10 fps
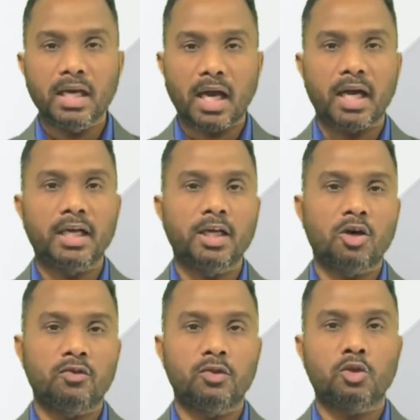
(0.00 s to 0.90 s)
idea
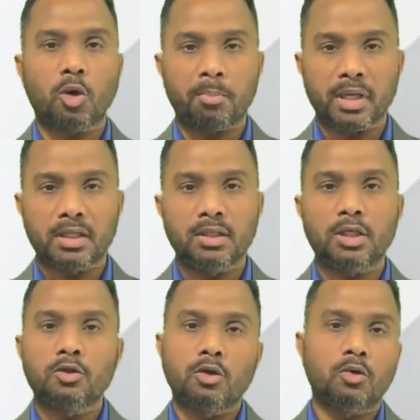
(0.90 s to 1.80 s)
of the topic that
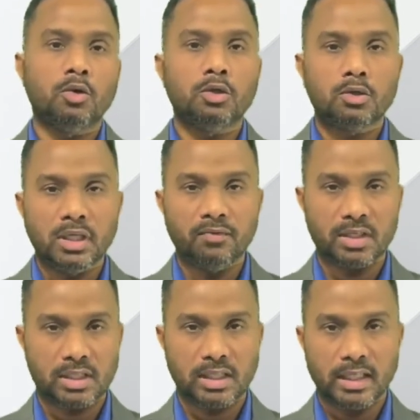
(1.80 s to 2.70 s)
you are going to
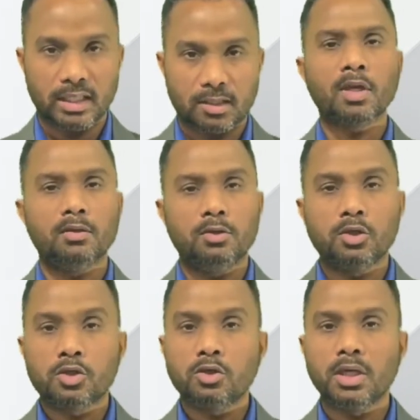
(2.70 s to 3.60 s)
investigate. You
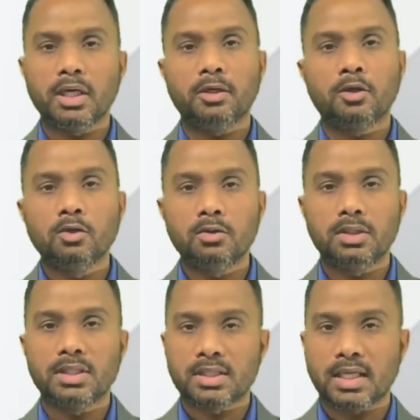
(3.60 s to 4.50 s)
should include
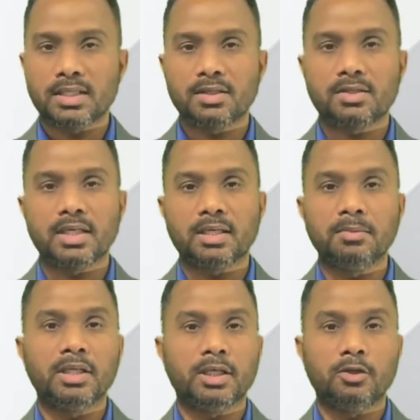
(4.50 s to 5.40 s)
this thesis
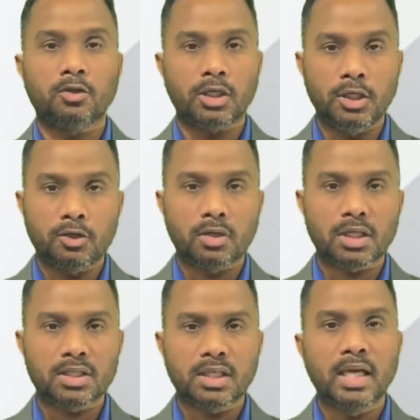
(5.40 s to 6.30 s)
statement in your
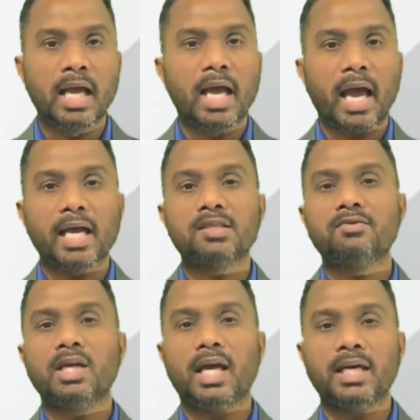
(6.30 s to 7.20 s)
introduction as
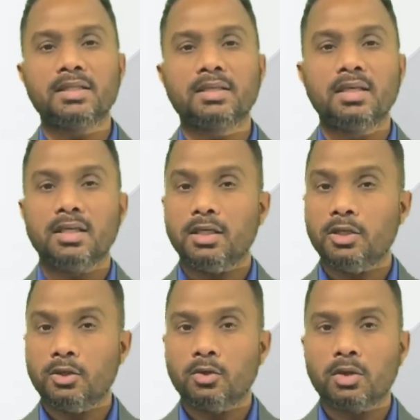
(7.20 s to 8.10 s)
well as in
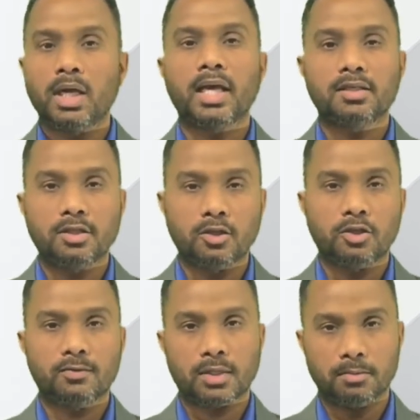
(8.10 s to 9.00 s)
your
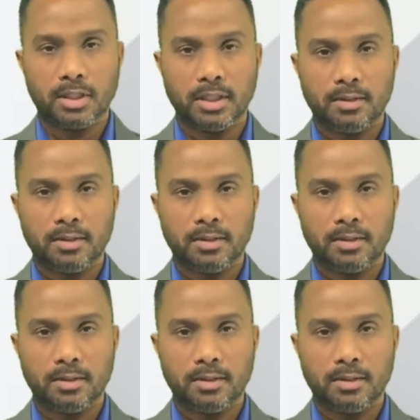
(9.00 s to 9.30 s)
executive summary.